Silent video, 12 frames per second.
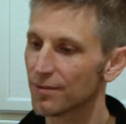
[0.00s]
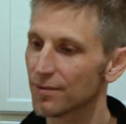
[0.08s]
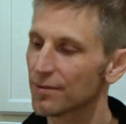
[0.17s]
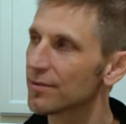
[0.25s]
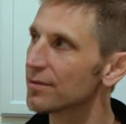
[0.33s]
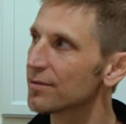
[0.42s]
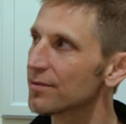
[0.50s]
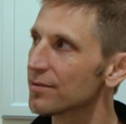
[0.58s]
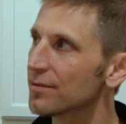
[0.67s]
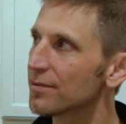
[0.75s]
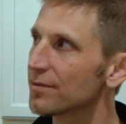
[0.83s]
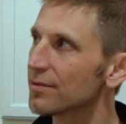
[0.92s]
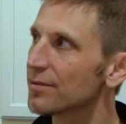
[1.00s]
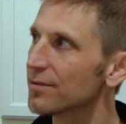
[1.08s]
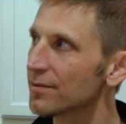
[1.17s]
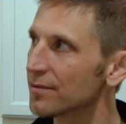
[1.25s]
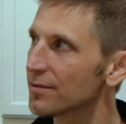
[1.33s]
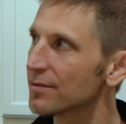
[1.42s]

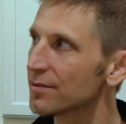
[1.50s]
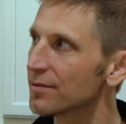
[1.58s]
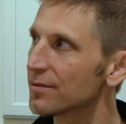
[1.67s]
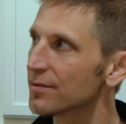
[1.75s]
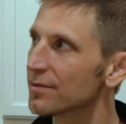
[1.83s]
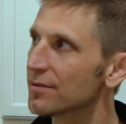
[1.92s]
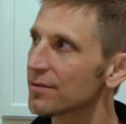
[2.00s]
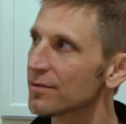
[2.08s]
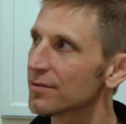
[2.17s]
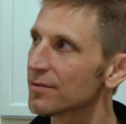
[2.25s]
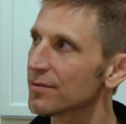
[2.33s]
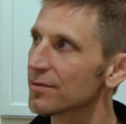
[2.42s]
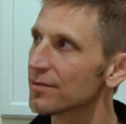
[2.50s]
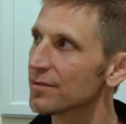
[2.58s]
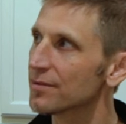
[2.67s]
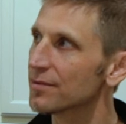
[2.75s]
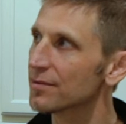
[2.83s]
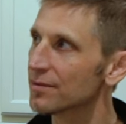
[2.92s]

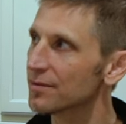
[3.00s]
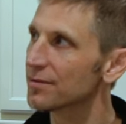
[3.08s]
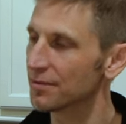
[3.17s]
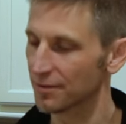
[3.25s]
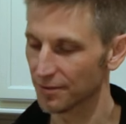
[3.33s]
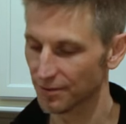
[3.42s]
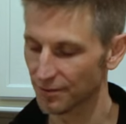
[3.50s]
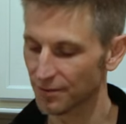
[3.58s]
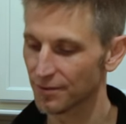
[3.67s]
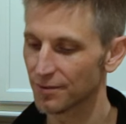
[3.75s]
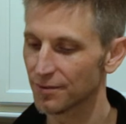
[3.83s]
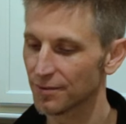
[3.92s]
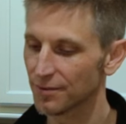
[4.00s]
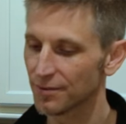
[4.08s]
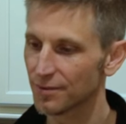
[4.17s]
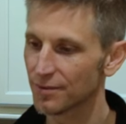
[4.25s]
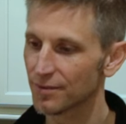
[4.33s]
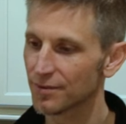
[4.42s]

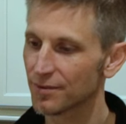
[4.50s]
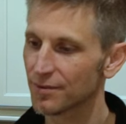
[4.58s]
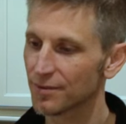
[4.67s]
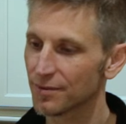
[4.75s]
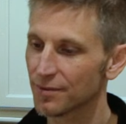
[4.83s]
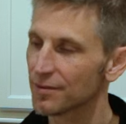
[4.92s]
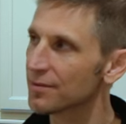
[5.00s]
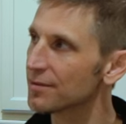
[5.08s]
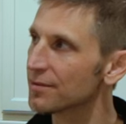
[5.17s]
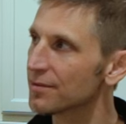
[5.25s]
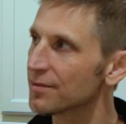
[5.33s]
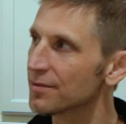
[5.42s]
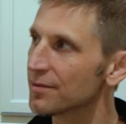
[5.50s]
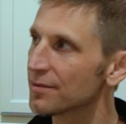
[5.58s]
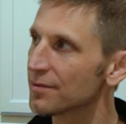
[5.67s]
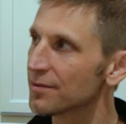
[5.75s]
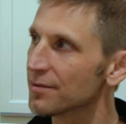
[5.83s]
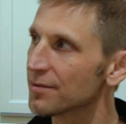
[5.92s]

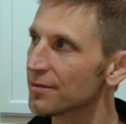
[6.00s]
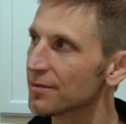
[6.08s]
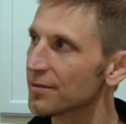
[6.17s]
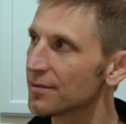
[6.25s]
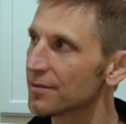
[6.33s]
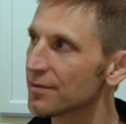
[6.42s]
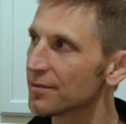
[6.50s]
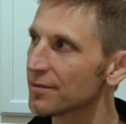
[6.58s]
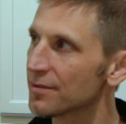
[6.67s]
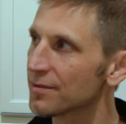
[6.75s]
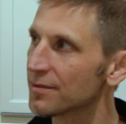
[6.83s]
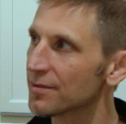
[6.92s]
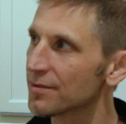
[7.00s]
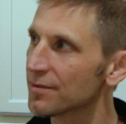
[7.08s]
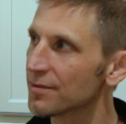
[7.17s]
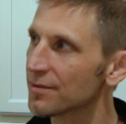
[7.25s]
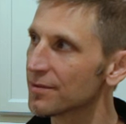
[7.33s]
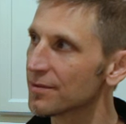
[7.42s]

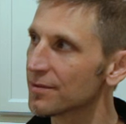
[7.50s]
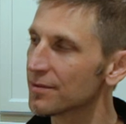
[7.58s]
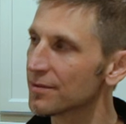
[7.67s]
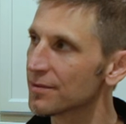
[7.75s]
(not speaking)